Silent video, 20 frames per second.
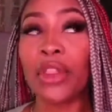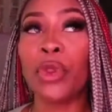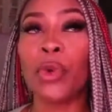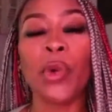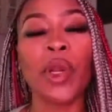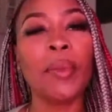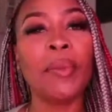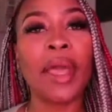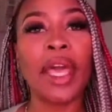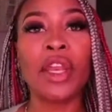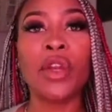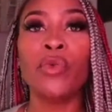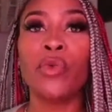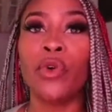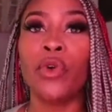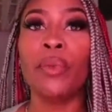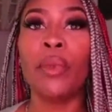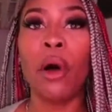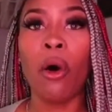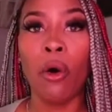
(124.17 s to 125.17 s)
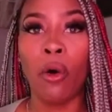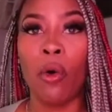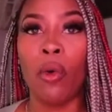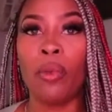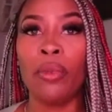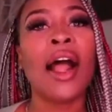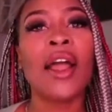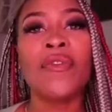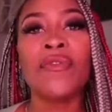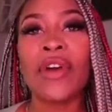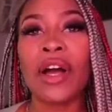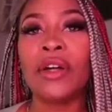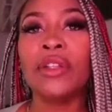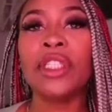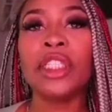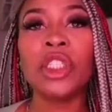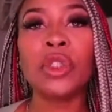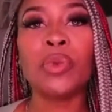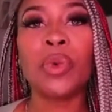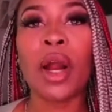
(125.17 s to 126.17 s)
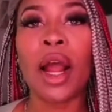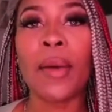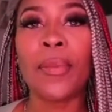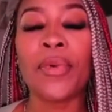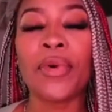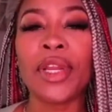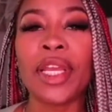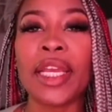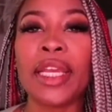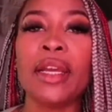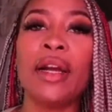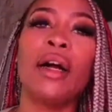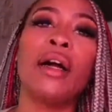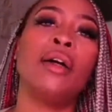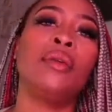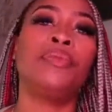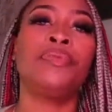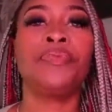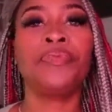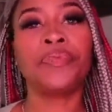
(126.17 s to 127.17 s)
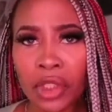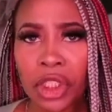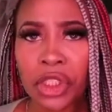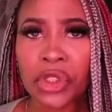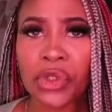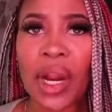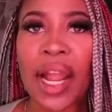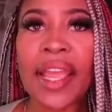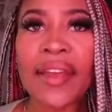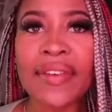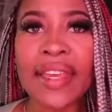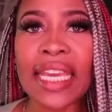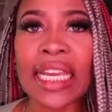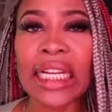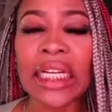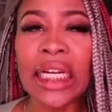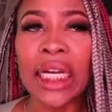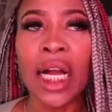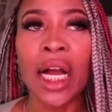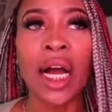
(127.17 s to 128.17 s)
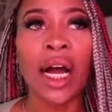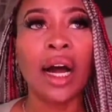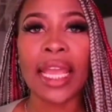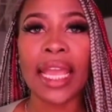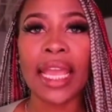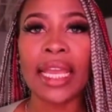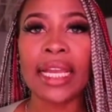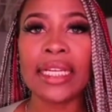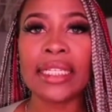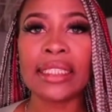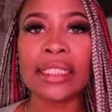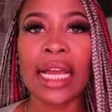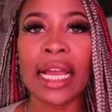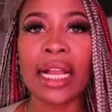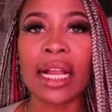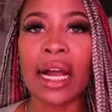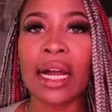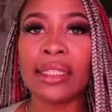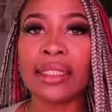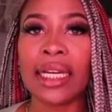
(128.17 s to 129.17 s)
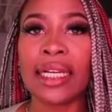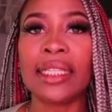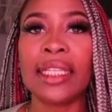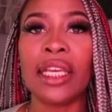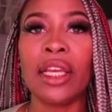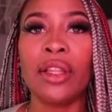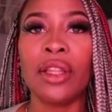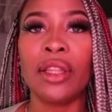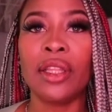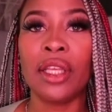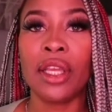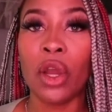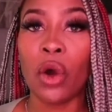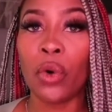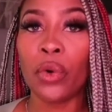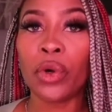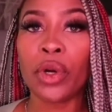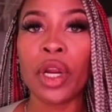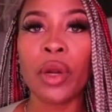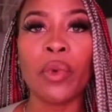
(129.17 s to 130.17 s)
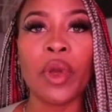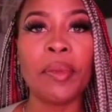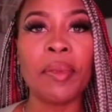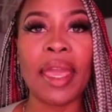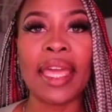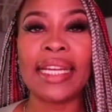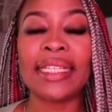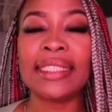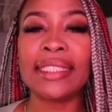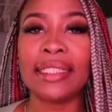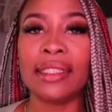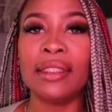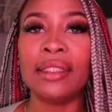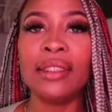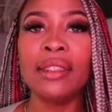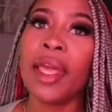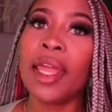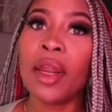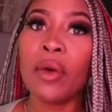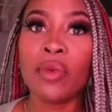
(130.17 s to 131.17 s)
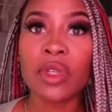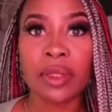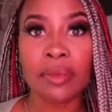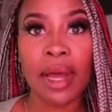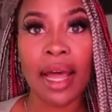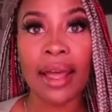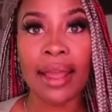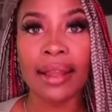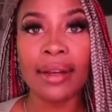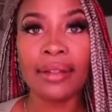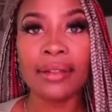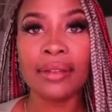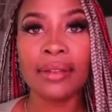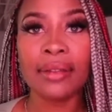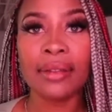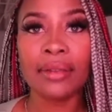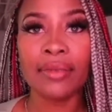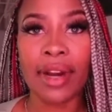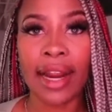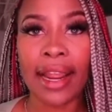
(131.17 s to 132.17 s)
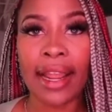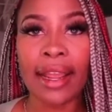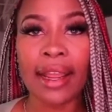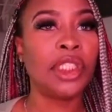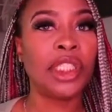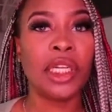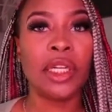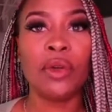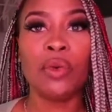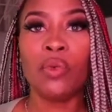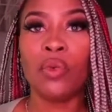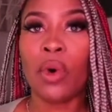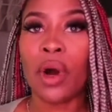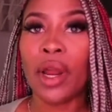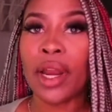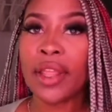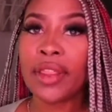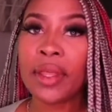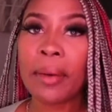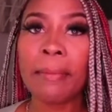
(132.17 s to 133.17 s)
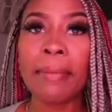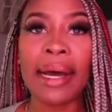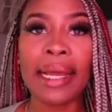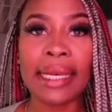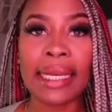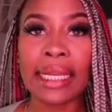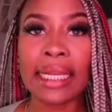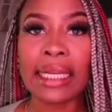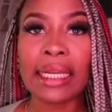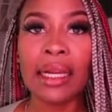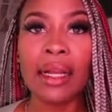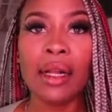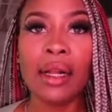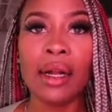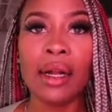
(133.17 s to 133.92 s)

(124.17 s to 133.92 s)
a 3-bedroom home. I found this property driving and I contacted the owner and we made a deal and it was mine. Right? She wanted the money.